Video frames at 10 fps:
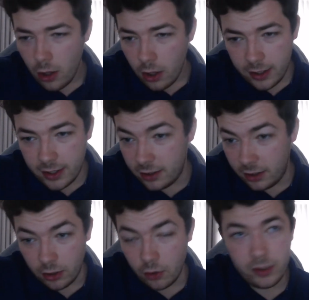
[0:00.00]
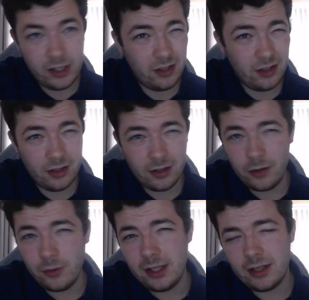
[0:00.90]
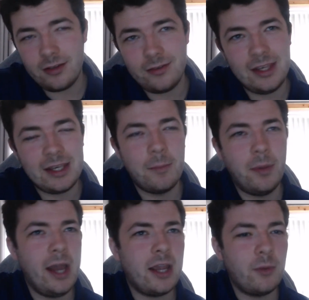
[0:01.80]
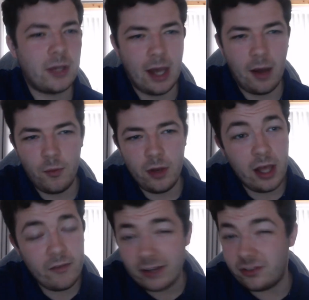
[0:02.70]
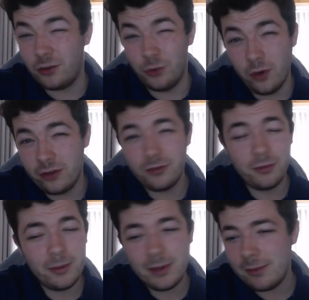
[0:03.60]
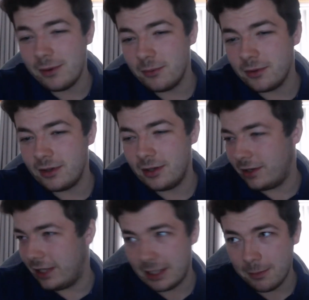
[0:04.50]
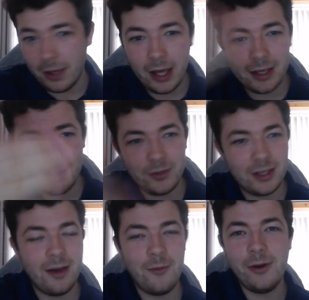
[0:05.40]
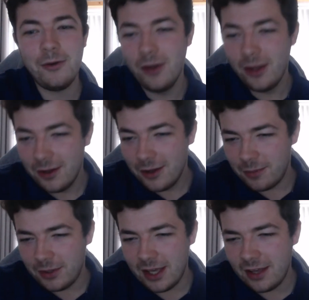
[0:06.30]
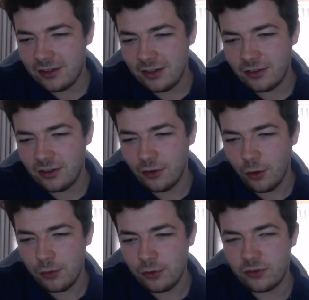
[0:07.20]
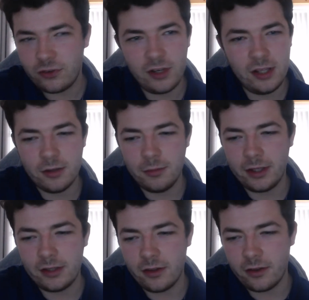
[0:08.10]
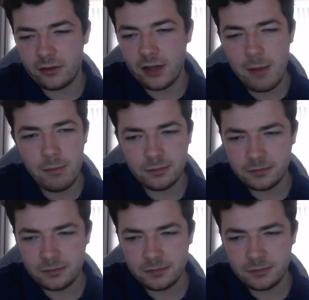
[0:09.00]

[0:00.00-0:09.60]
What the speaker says: You know, I know he came back with Cantwell. I've actually got no issue with the way he went. He came back in with Cantwell, but he's almost treating them like they're the same.